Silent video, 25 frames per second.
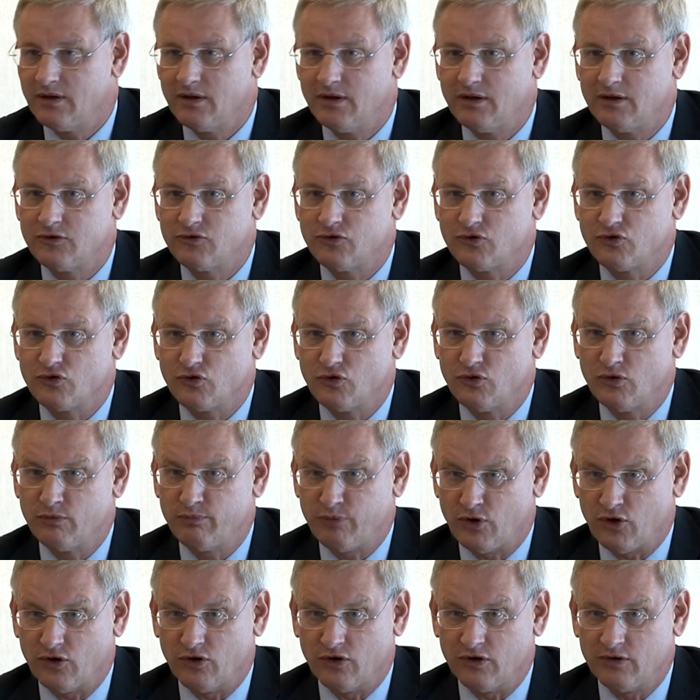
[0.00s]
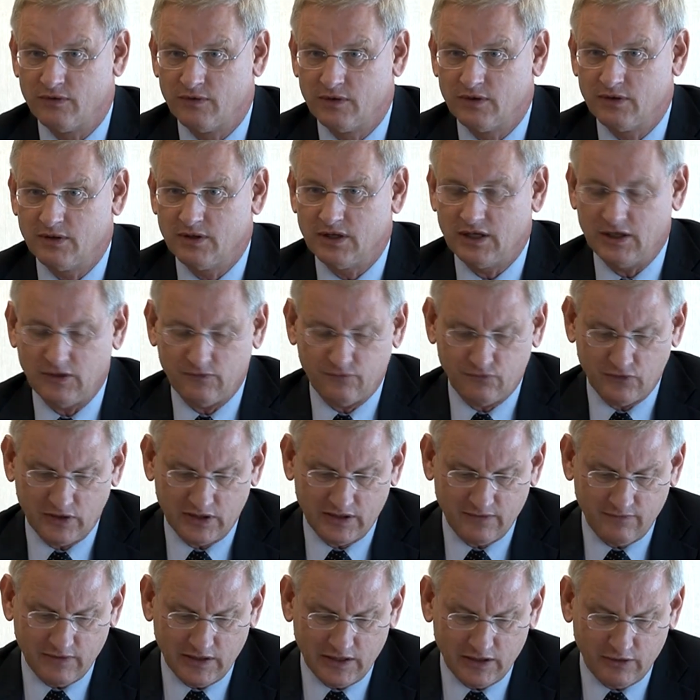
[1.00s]
to draw upon if we
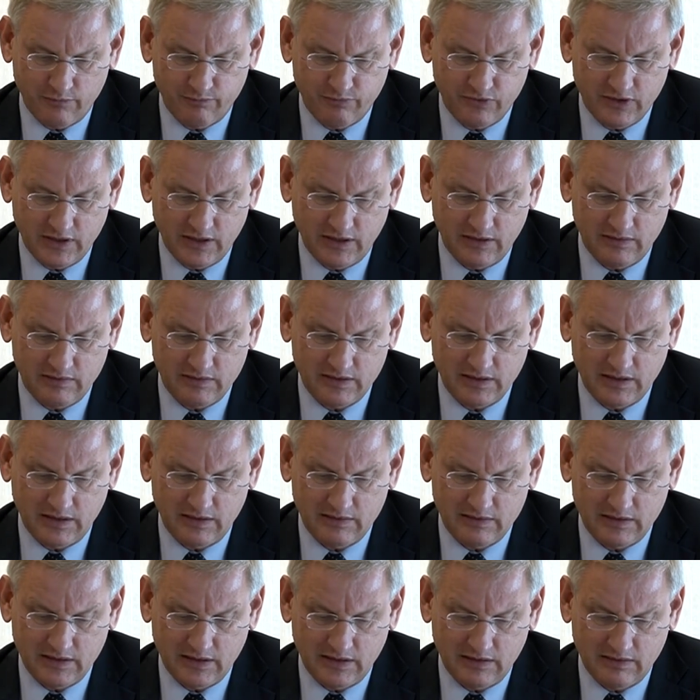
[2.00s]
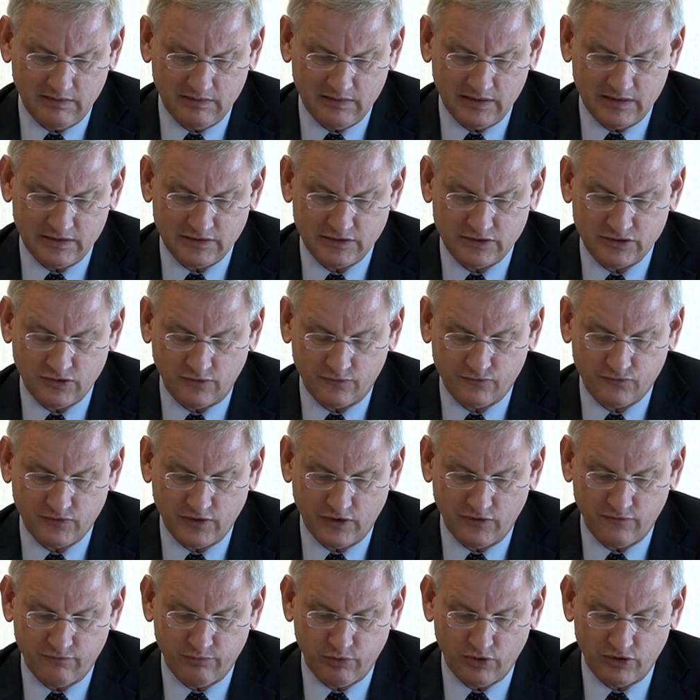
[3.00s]
develop the
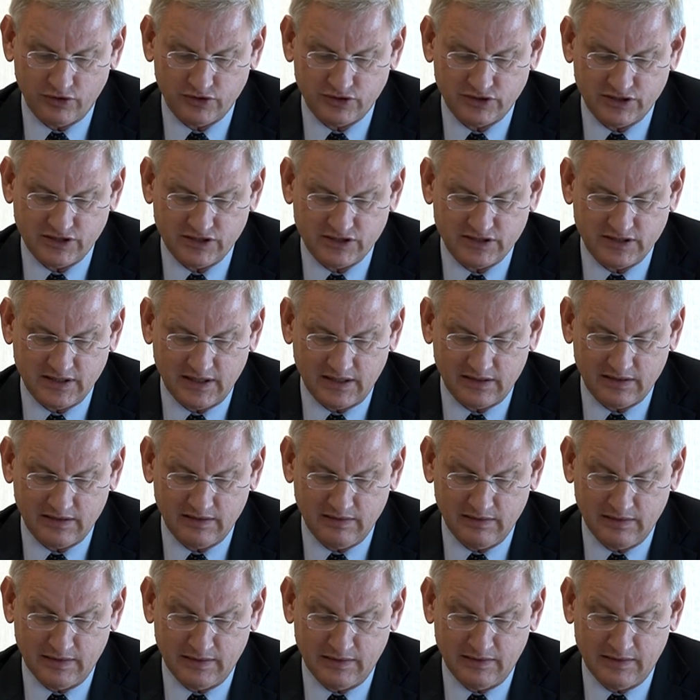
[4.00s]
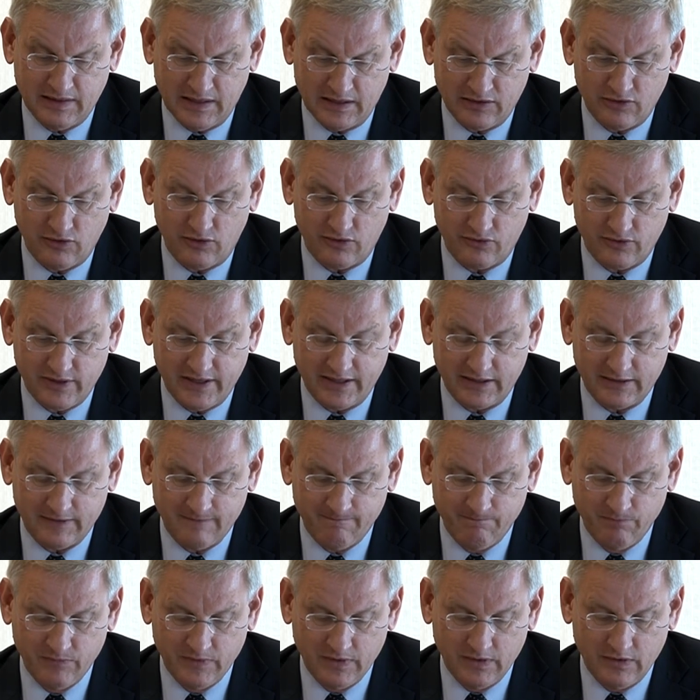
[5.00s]
software of policies that are right.
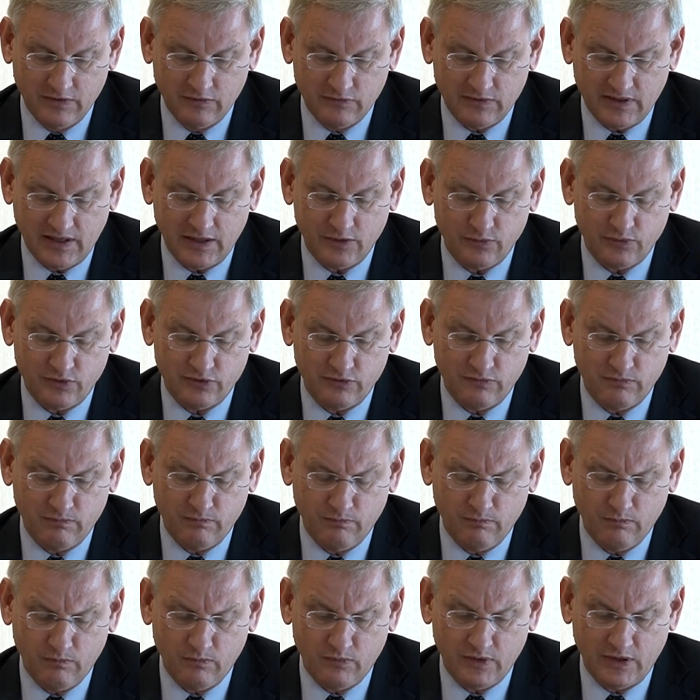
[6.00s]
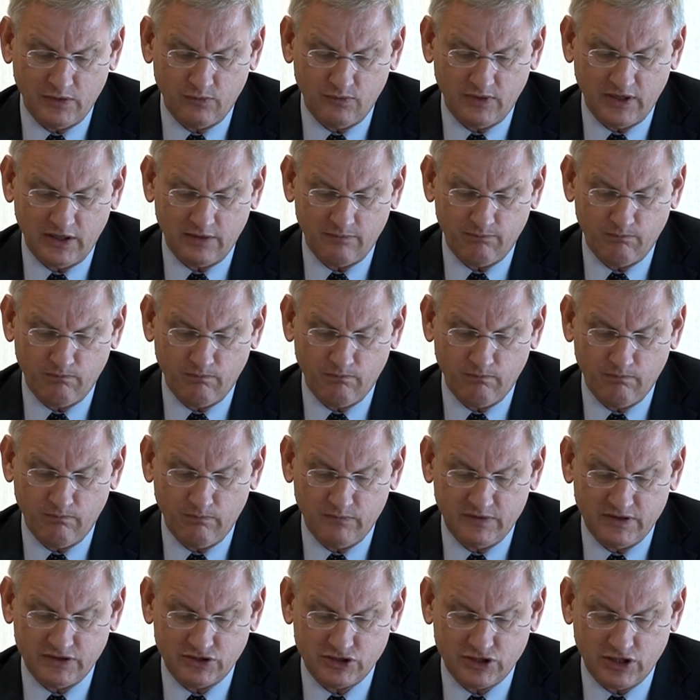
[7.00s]
So I would, when we
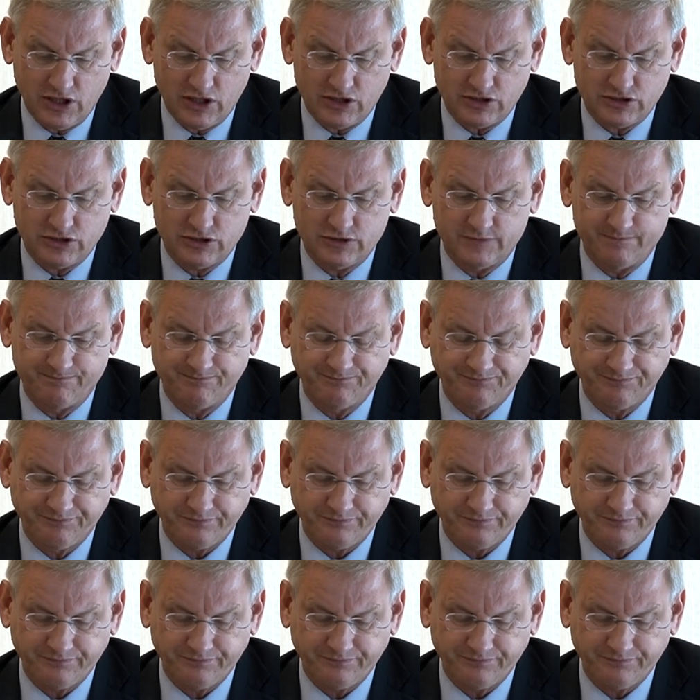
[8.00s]
discuss